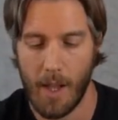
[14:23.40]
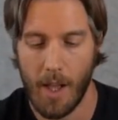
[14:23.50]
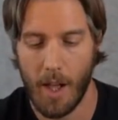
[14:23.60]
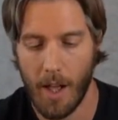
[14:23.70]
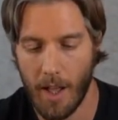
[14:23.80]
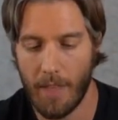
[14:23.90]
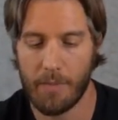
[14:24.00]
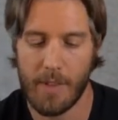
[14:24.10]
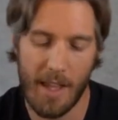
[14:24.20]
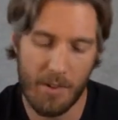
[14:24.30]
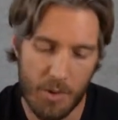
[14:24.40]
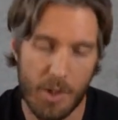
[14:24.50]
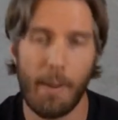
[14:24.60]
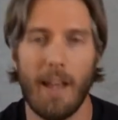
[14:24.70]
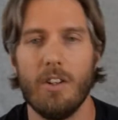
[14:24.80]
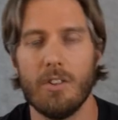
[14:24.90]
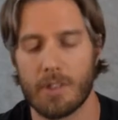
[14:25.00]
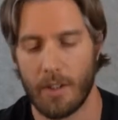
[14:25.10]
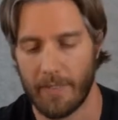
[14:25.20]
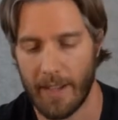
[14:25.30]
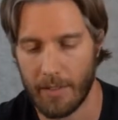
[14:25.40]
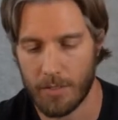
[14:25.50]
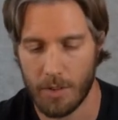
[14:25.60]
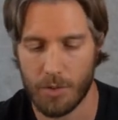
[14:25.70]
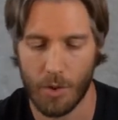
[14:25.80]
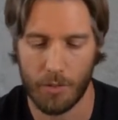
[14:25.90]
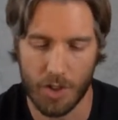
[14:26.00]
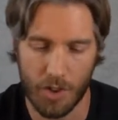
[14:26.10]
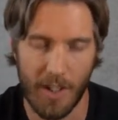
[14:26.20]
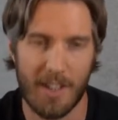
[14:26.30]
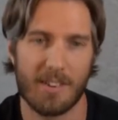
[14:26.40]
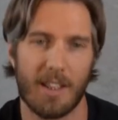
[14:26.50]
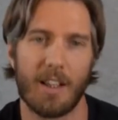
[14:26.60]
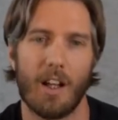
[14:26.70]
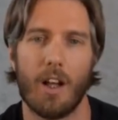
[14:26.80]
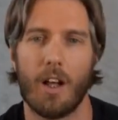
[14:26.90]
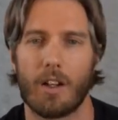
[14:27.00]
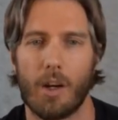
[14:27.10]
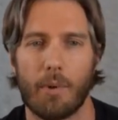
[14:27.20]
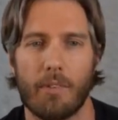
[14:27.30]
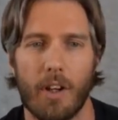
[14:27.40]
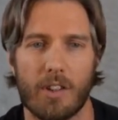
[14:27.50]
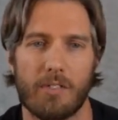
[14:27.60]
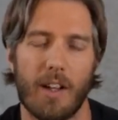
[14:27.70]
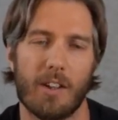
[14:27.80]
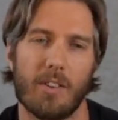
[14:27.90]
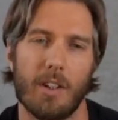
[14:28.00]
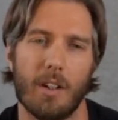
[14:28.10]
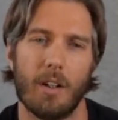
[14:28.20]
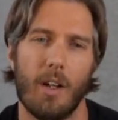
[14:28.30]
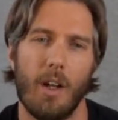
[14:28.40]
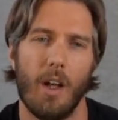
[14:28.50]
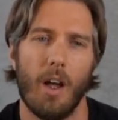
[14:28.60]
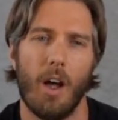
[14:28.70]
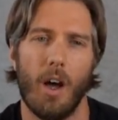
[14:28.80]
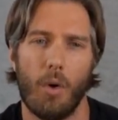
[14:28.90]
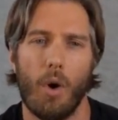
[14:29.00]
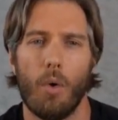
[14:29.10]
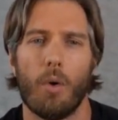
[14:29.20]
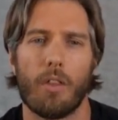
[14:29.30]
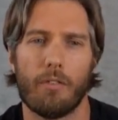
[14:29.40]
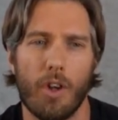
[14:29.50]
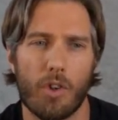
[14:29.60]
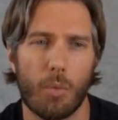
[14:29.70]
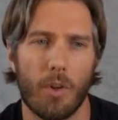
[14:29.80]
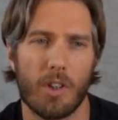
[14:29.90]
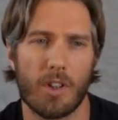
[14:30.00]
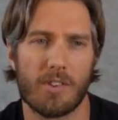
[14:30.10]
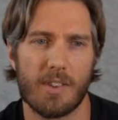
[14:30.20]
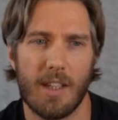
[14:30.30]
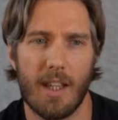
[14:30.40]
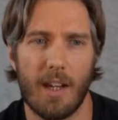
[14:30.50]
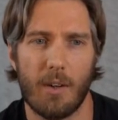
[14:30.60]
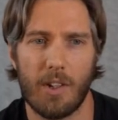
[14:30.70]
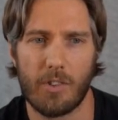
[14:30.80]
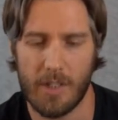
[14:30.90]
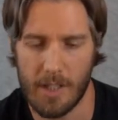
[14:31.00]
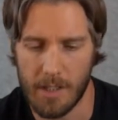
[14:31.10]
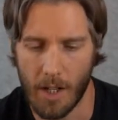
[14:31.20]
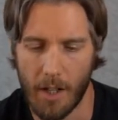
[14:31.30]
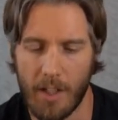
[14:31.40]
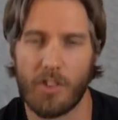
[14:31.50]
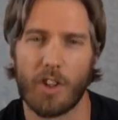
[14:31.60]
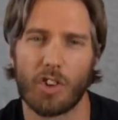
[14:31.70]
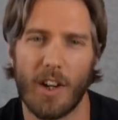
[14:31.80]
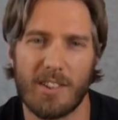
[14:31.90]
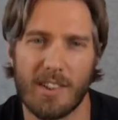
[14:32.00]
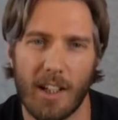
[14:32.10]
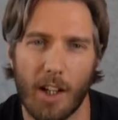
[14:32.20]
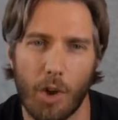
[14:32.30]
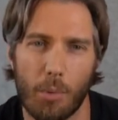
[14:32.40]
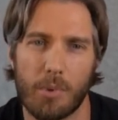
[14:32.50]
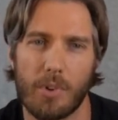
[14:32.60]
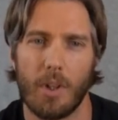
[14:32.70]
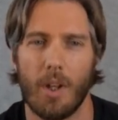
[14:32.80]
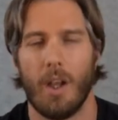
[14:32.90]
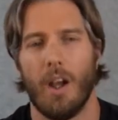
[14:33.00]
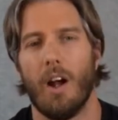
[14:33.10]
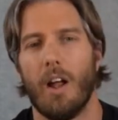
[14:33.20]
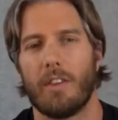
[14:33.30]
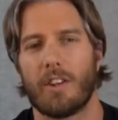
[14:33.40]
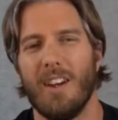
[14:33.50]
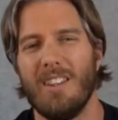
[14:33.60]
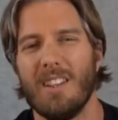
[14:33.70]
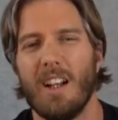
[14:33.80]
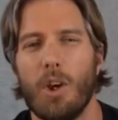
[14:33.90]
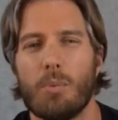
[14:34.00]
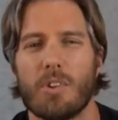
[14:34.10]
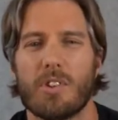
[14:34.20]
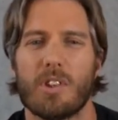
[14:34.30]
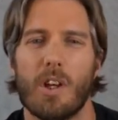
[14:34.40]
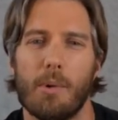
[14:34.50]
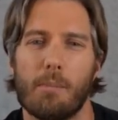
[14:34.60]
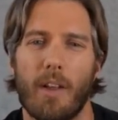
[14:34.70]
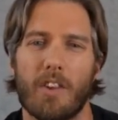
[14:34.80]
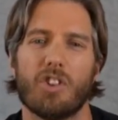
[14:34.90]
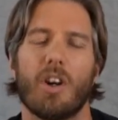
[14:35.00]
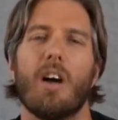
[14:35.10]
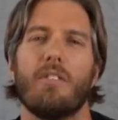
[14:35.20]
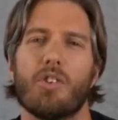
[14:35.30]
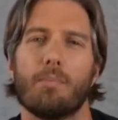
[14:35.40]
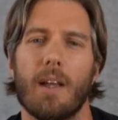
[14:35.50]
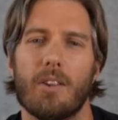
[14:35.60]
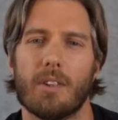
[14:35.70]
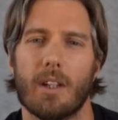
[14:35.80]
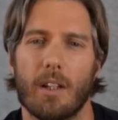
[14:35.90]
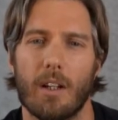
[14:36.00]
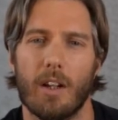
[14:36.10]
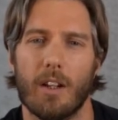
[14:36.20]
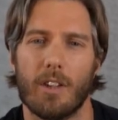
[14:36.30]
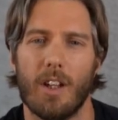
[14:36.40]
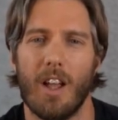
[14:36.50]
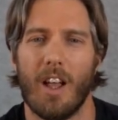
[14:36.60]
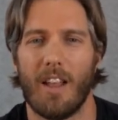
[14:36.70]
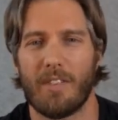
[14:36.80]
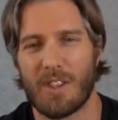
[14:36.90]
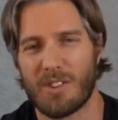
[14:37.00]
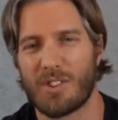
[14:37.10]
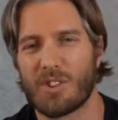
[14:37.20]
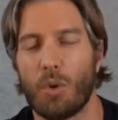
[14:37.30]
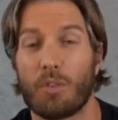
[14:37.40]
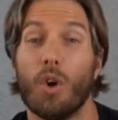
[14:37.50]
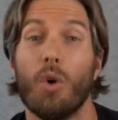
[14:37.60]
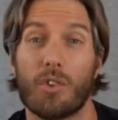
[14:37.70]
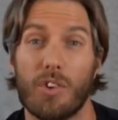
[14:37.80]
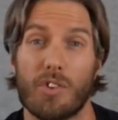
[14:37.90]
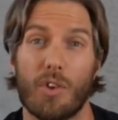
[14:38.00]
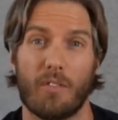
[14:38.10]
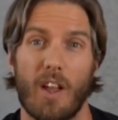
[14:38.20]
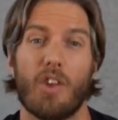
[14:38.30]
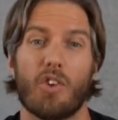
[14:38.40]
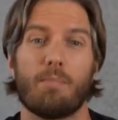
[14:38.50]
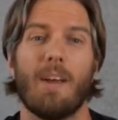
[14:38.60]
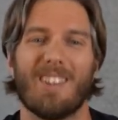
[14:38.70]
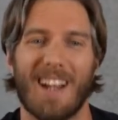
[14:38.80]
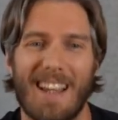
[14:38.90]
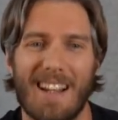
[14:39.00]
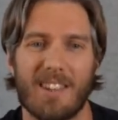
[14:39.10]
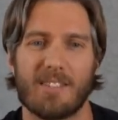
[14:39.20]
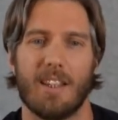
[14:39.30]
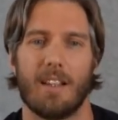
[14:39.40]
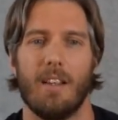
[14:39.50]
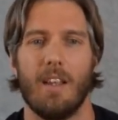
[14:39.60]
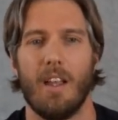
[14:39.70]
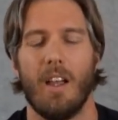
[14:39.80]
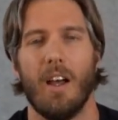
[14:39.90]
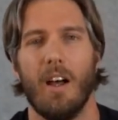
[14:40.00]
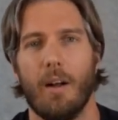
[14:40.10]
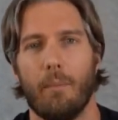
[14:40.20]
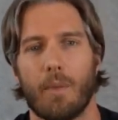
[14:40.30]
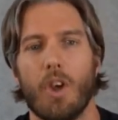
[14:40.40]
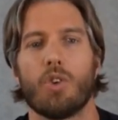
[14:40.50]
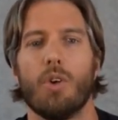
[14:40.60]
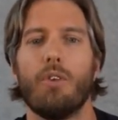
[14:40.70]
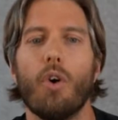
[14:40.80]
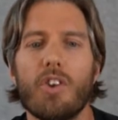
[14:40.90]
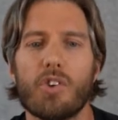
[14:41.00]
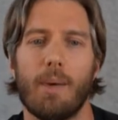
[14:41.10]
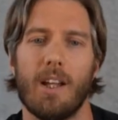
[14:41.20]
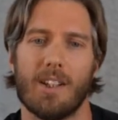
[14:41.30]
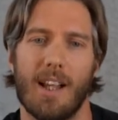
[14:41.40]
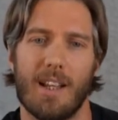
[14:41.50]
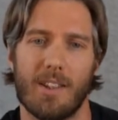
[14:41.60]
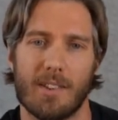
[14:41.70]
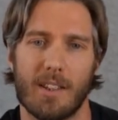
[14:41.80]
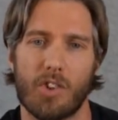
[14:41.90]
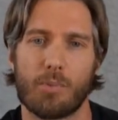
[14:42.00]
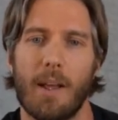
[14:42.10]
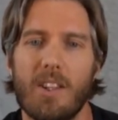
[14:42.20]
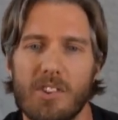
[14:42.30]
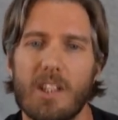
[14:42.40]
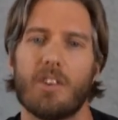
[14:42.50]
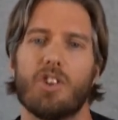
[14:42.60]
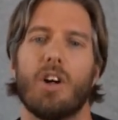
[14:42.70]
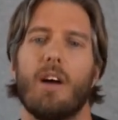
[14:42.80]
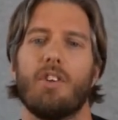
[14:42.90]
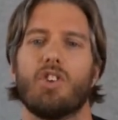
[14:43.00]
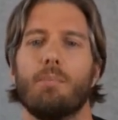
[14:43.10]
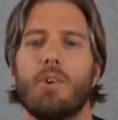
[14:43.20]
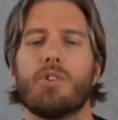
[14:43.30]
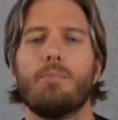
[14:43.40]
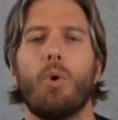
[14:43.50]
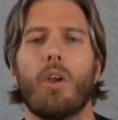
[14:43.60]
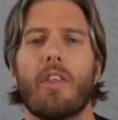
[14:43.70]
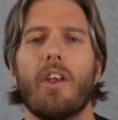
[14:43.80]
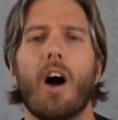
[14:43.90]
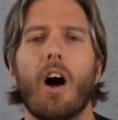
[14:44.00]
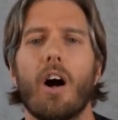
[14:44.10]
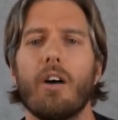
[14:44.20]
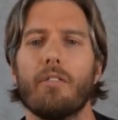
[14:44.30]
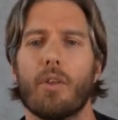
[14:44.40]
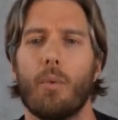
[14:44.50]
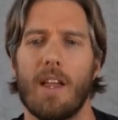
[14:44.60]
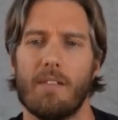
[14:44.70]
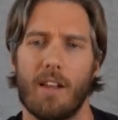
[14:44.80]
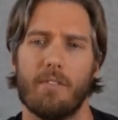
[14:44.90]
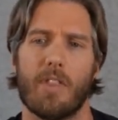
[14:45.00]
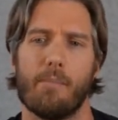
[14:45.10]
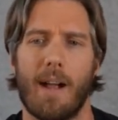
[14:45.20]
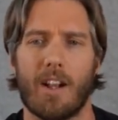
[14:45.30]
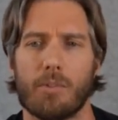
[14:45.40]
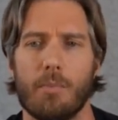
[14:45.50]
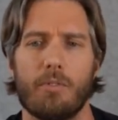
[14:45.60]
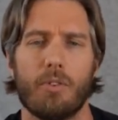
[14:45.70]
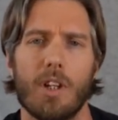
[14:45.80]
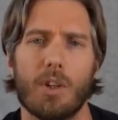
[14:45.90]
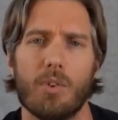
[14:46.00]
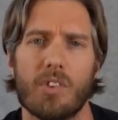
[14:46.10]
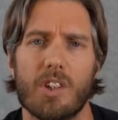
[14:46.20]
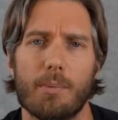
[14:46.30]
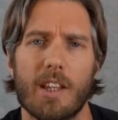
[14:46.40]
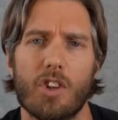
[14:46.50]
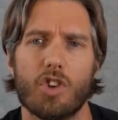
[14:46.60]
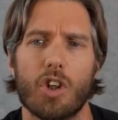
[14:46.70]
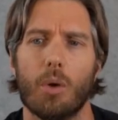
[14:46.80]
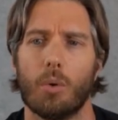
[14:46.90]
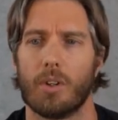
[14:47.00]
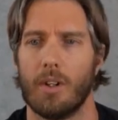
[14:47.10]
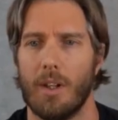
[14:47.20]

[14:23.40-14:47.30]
And then dependent on that, you're sort of creating a couple of artifacts here. The first one you can see here is the grating lobes. And the grating lobes are determined by the driver spacing. And this is sort of causes sort of a spatial aliasing. To avoid spatial aliasing, the spacing of the driver should be smaller than half the wavelength for the maximum frequency to be controlled.